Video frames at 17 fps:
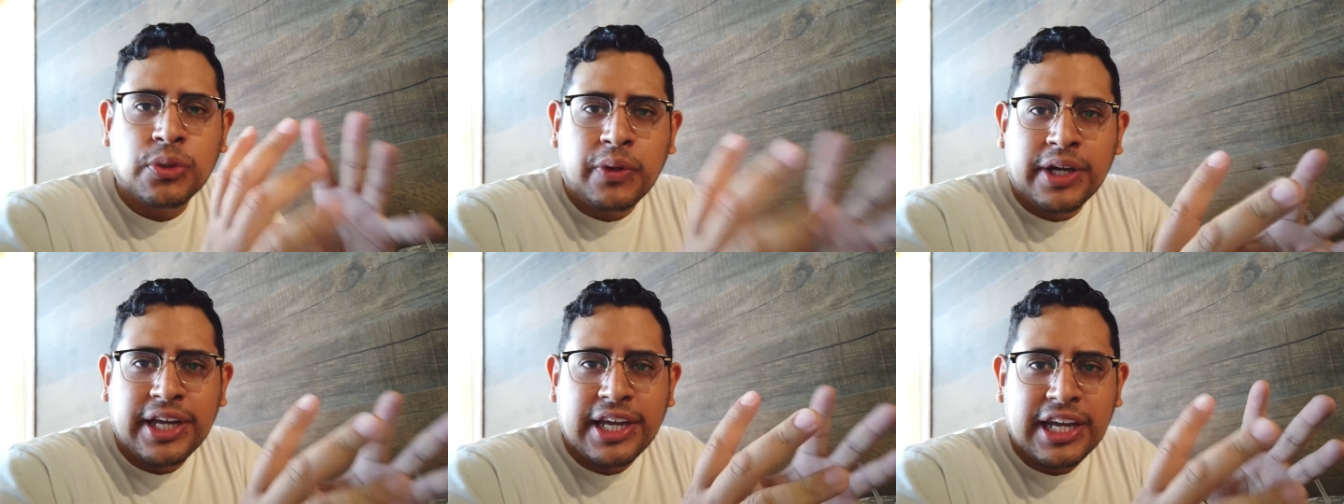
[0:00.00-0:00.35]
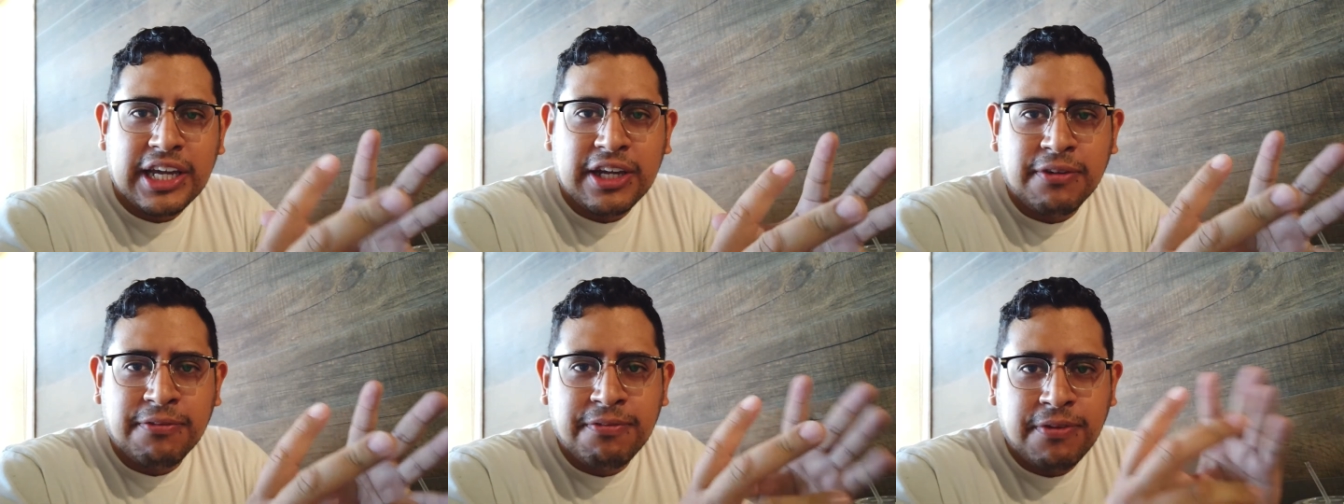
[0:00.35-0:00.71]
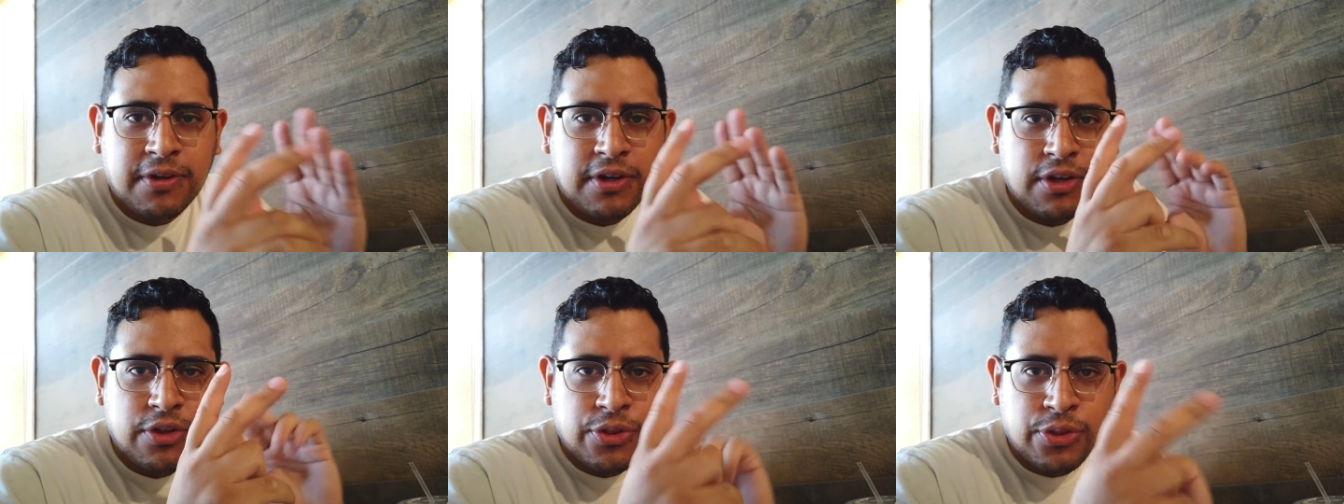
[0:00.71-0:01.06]
So I have
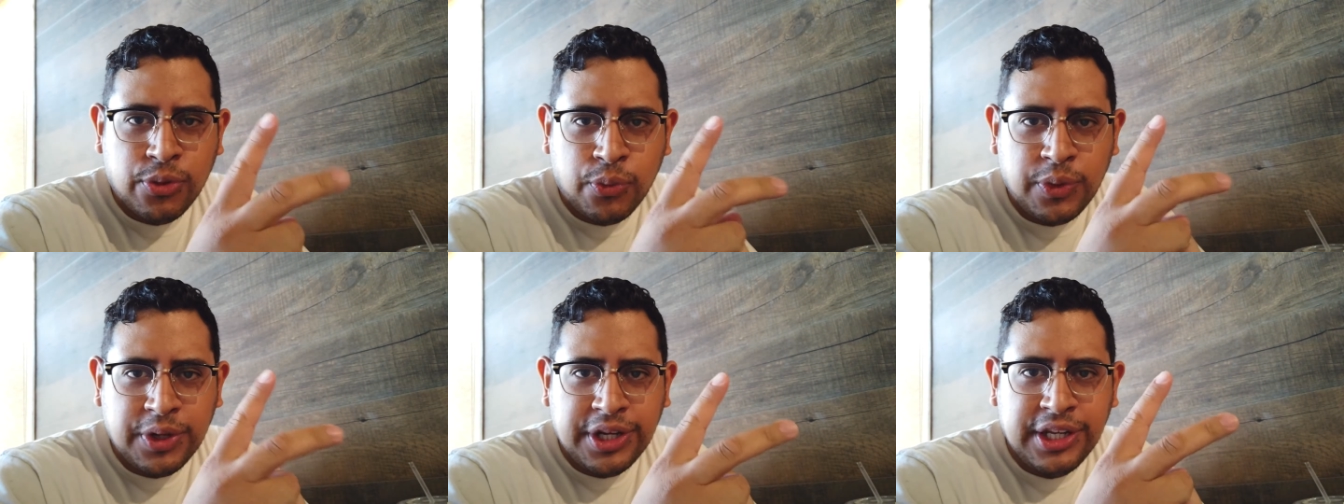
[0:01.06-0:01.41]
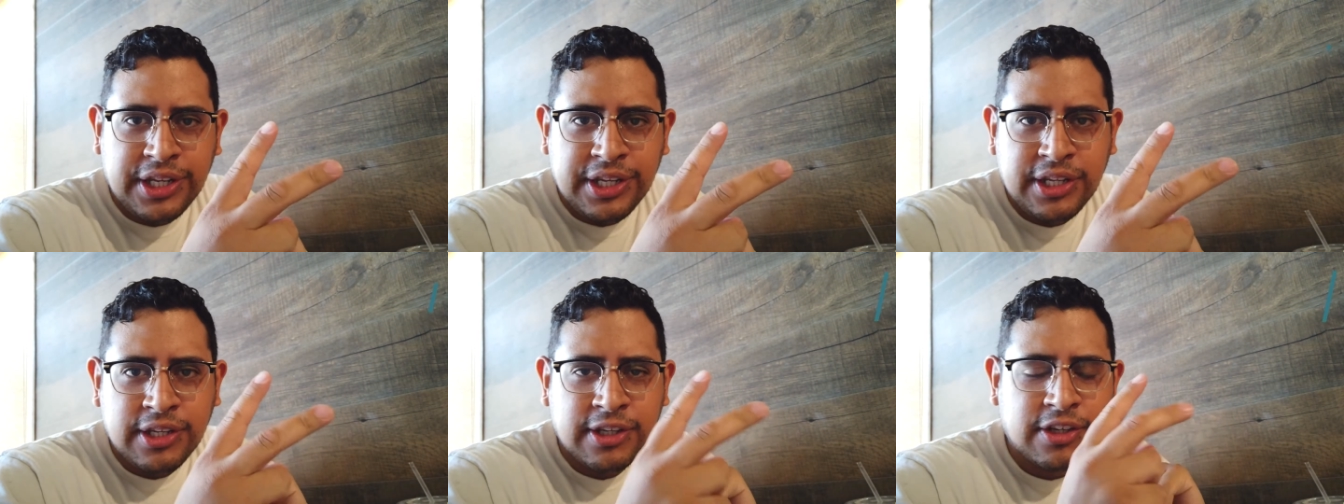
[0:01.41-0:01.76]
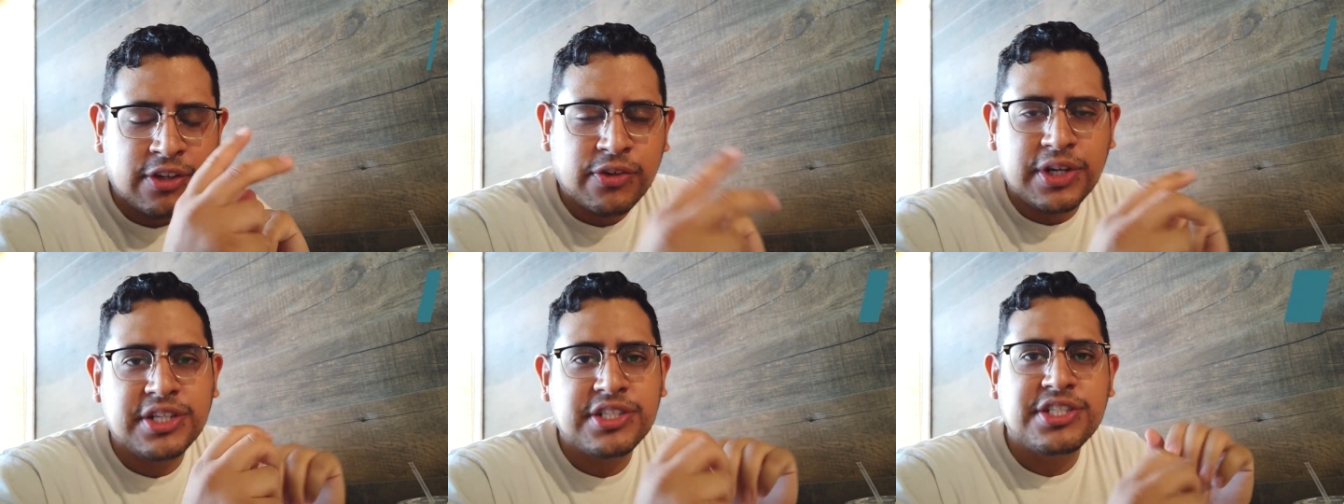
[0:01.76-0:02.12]
3
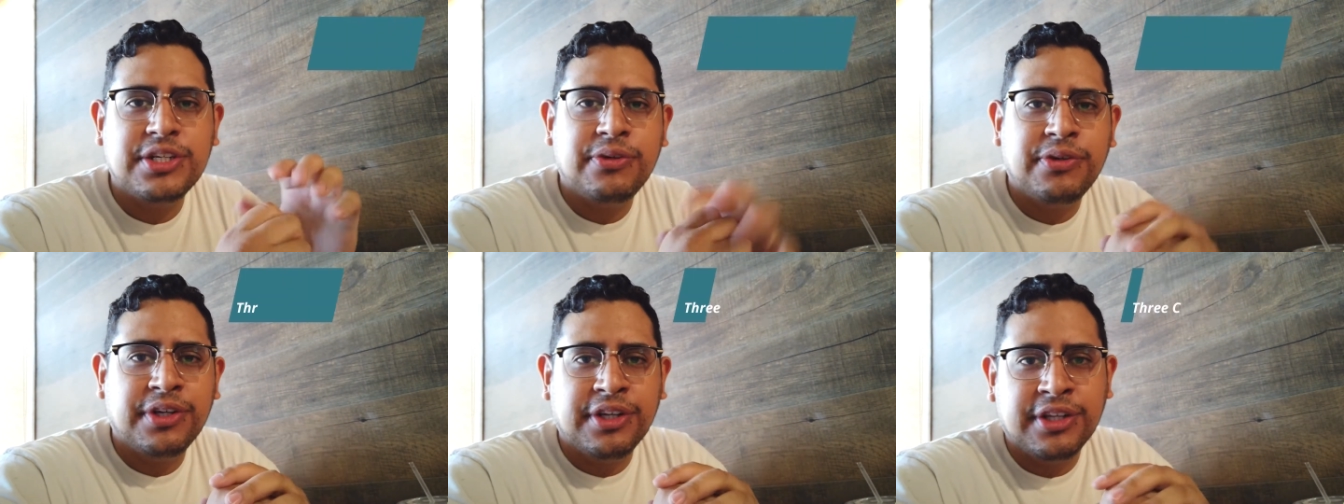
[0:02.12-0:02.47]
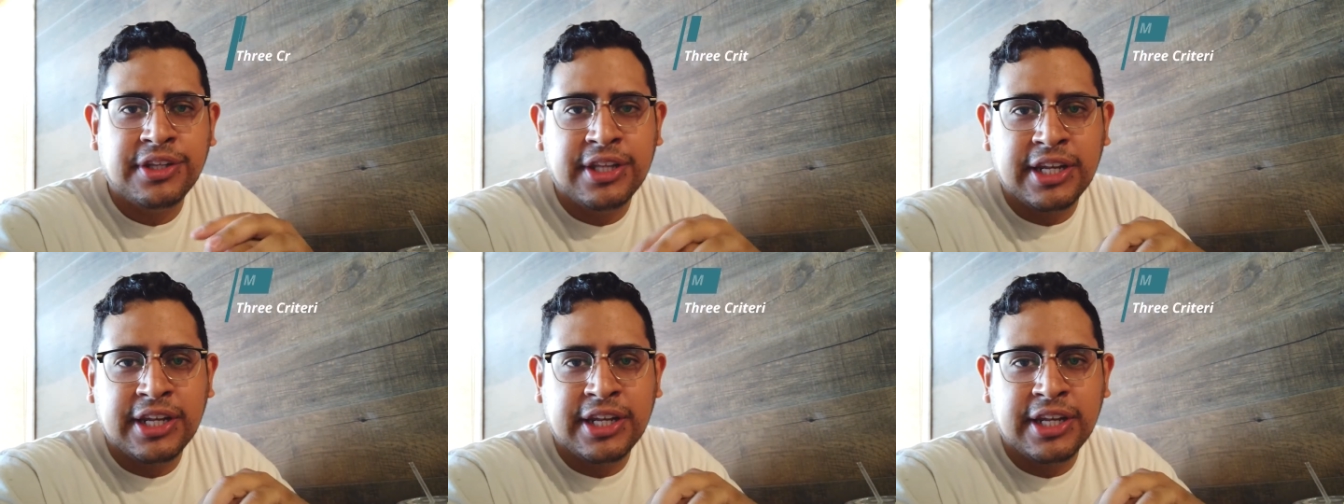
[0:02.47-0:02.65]
criteria